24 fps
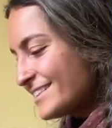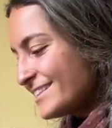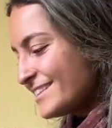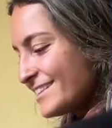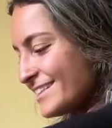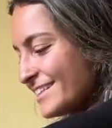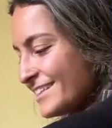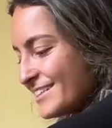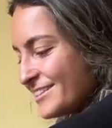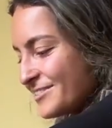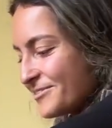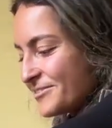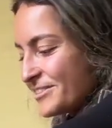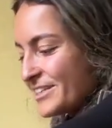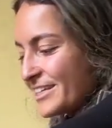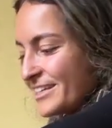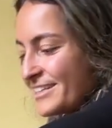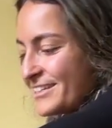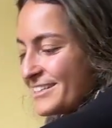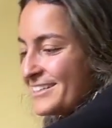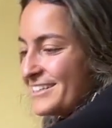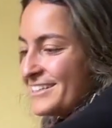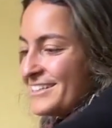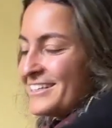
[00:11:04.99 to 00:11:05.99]
And then we
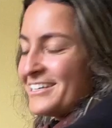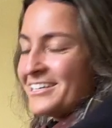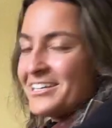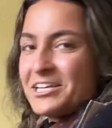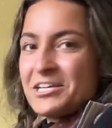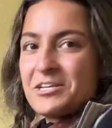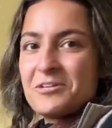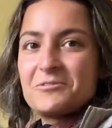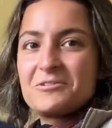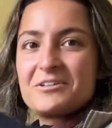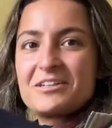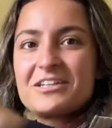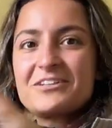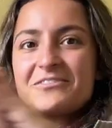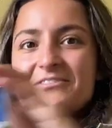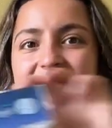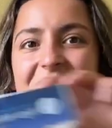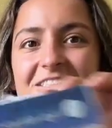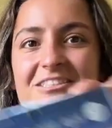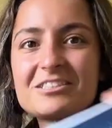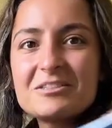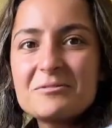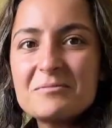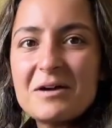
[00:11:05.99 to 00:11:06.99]
were given
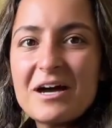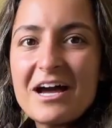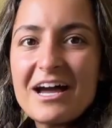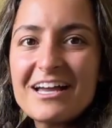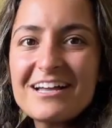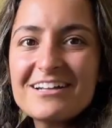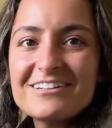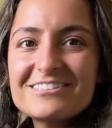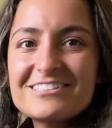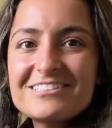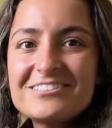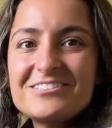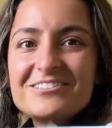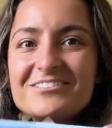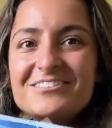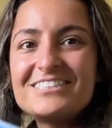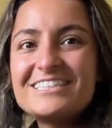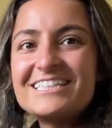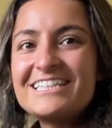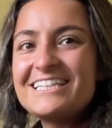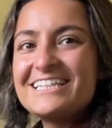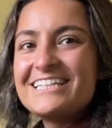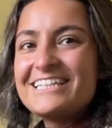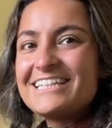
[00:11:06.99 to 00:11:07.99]
some high altitude
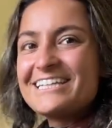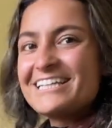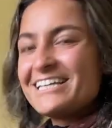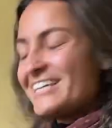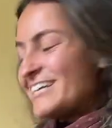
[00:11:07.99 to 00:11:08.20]
tea